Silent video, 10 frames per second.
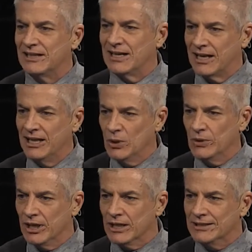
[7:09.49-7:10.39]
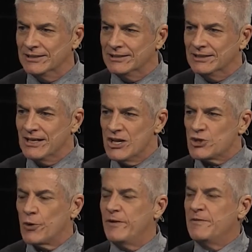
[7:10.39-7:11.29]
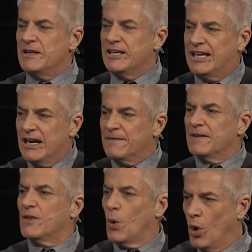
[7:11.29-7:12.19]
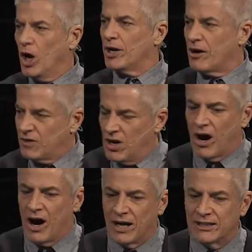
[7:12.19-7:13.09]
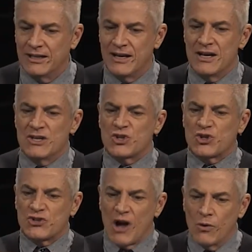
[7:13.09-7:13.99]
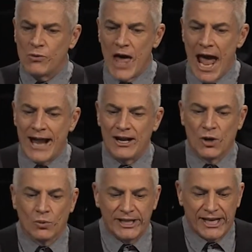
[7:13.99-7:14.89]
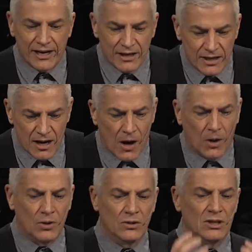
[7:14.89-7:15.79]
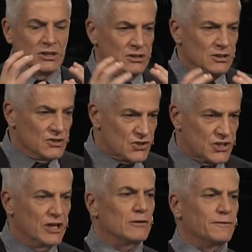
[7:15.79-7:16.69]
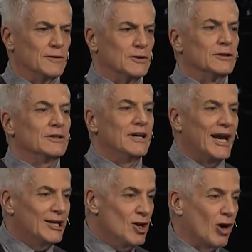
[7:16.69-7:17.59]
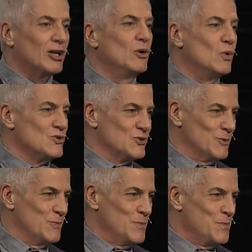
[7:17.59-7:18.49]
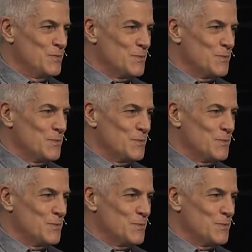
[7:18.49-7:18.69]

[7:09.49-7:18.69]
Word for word: Hallelujah. So we've been given the word of God so that we can know skillful and godly wisdom.